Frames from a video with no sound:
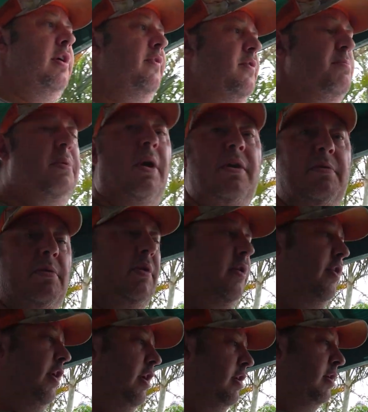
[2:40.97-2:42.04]
If you buy the wrong
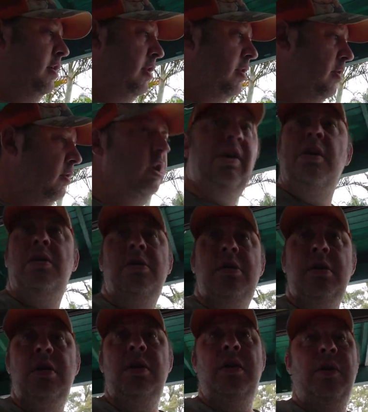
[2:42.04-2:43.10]
thing, it's on you.
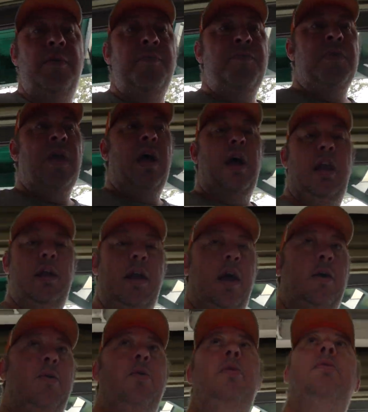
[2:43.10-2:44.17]
Anyhow,